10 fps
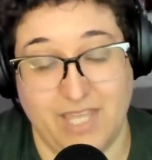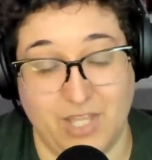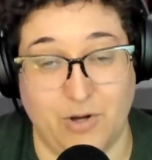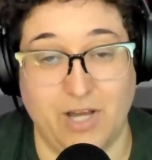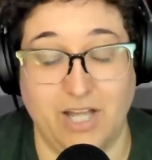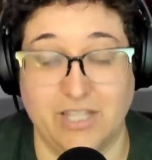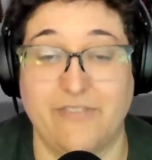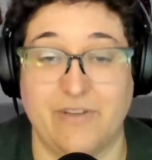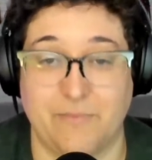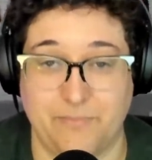you know, a
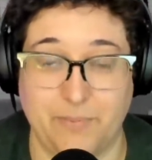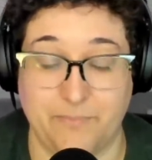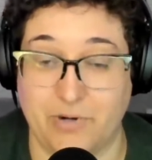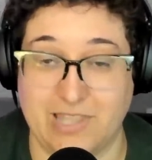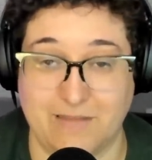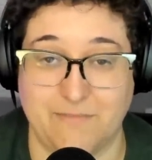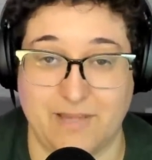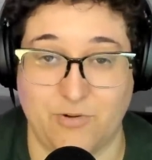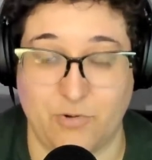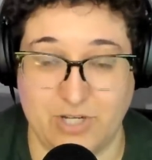living, breathing
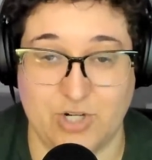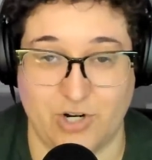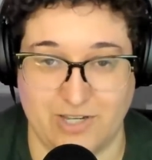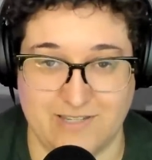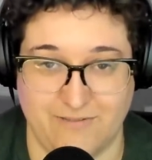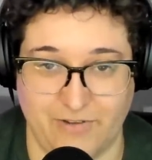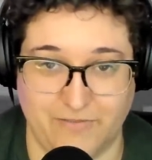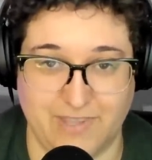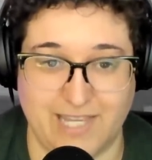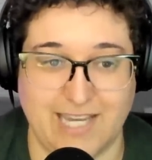creature is
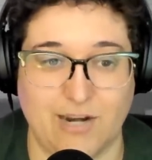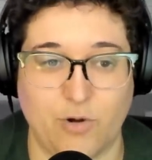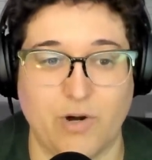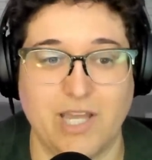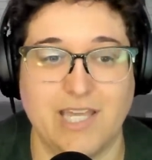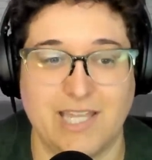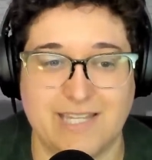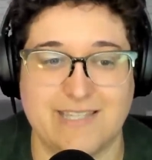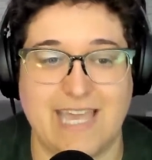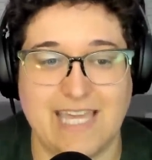involved in that category. It
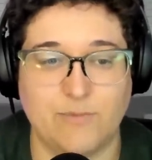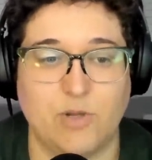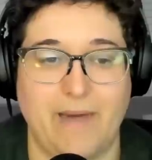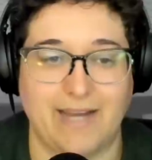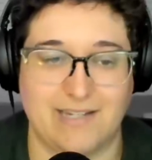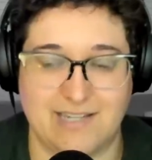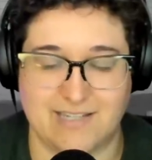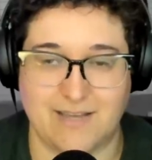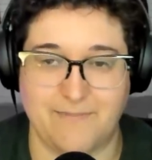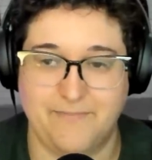is animal magnetism.
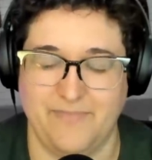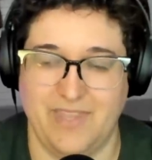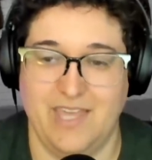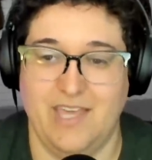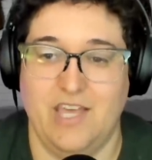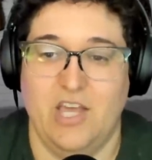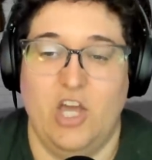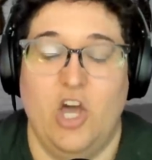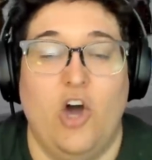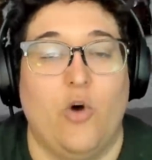Is animal? Gotcha.
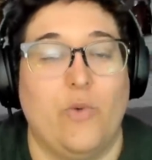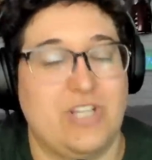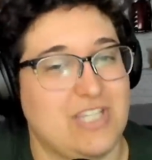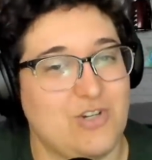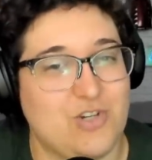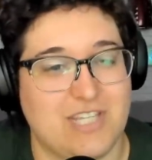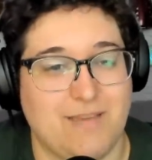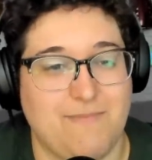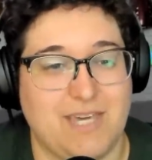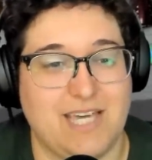Which is
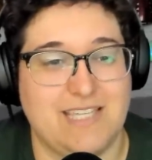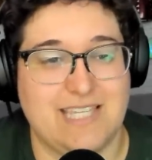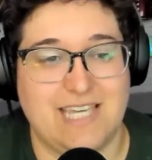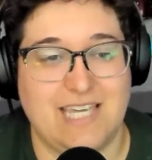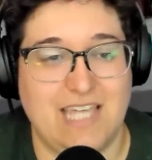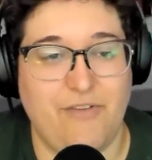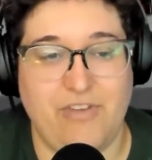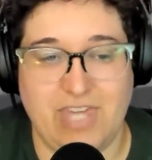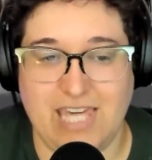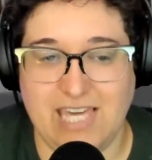interesting because if
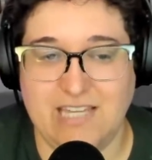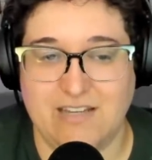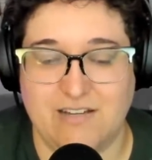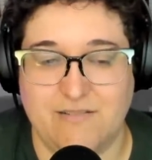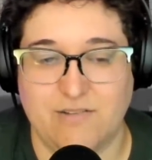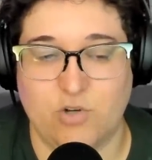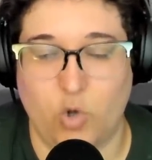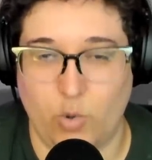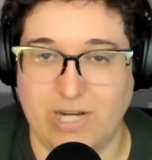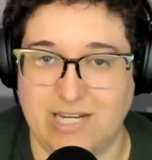he
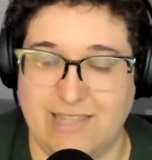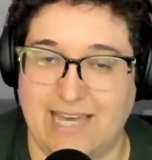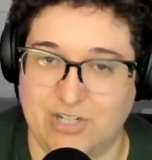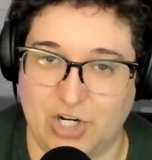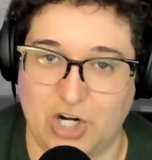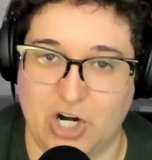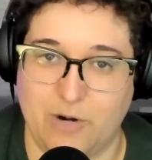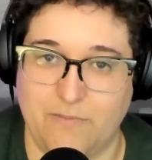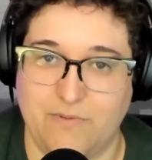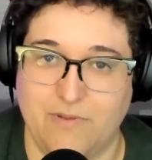coined that
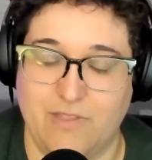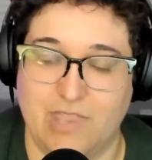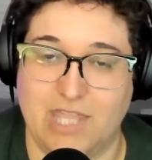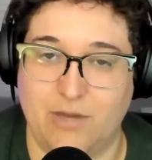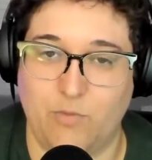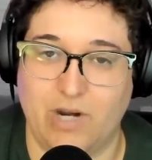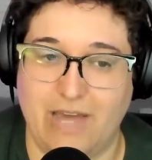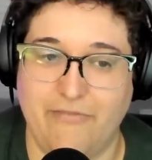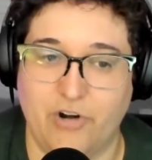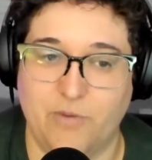term, then when
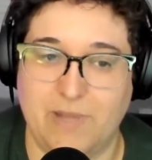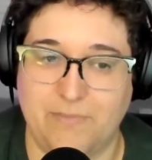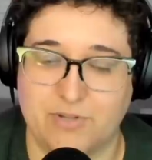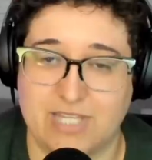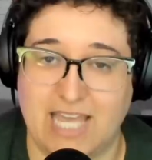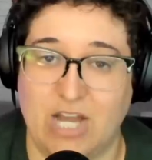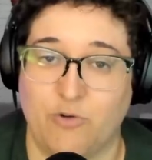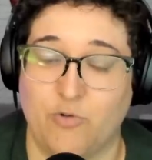I've heard people say